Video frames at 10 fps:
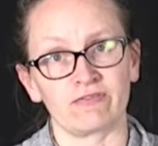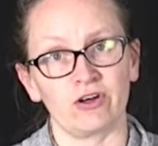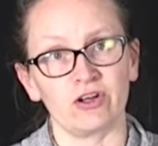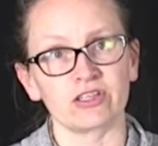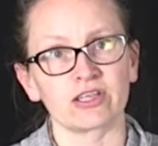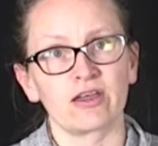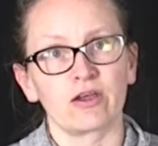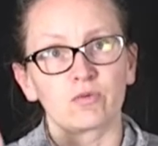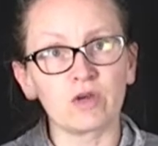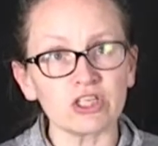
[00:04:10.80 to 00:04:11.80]
force,
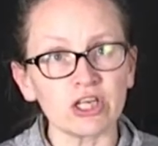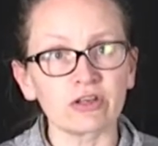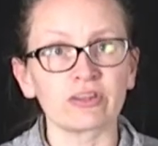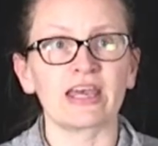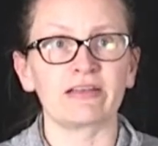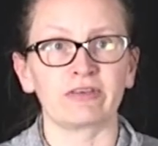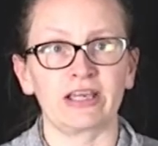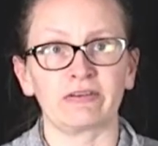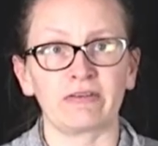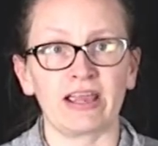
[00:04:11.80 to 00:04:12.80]
which he could then
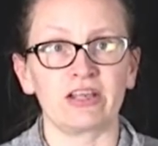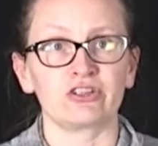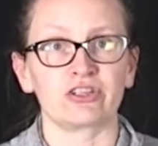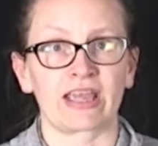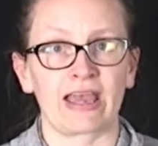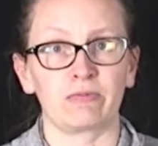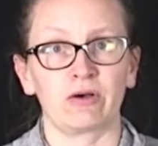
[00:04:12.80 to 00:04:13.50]
rearrange to get,